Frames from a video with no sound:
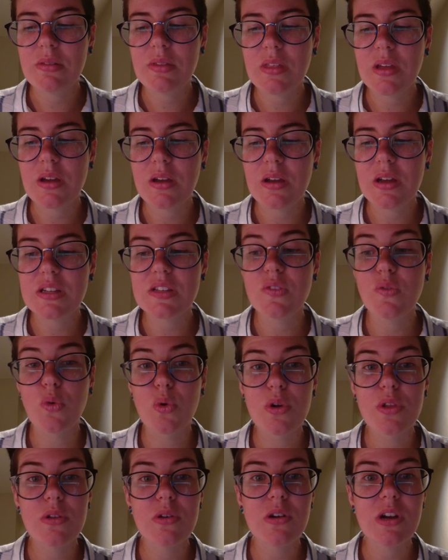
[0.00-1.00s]
there. It's
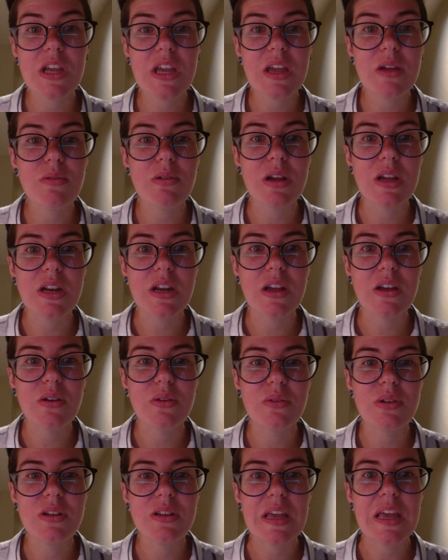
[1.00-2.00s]
4:38 right
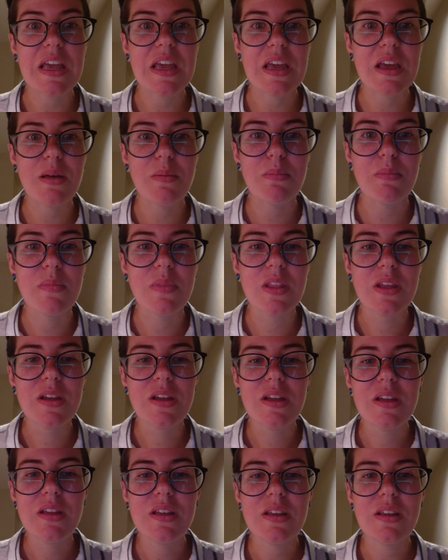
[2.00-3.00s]
now a.m.
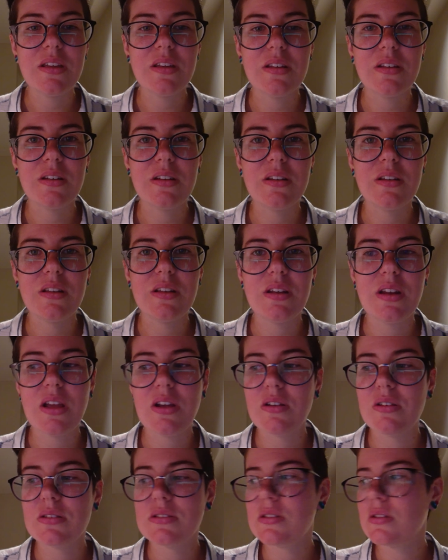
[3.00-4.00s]
in
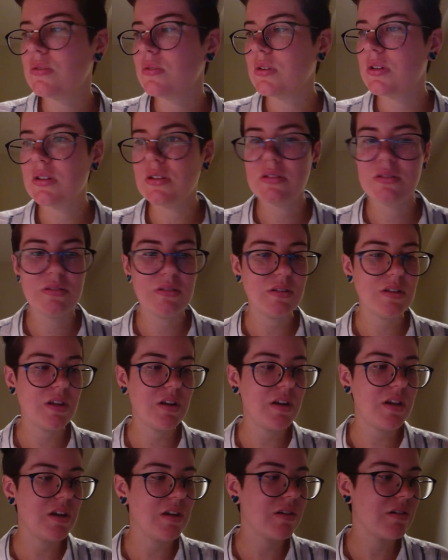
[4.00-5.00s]
Arizona,
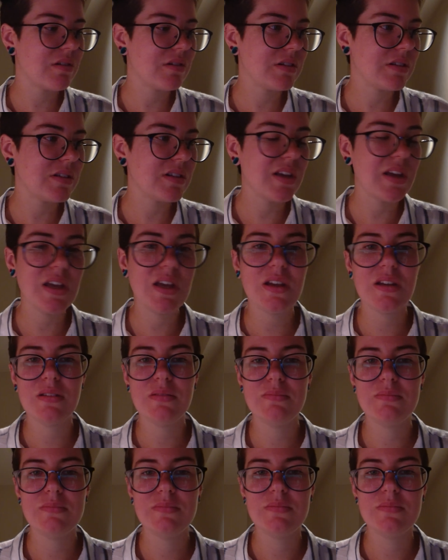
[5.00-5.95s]
and here it's like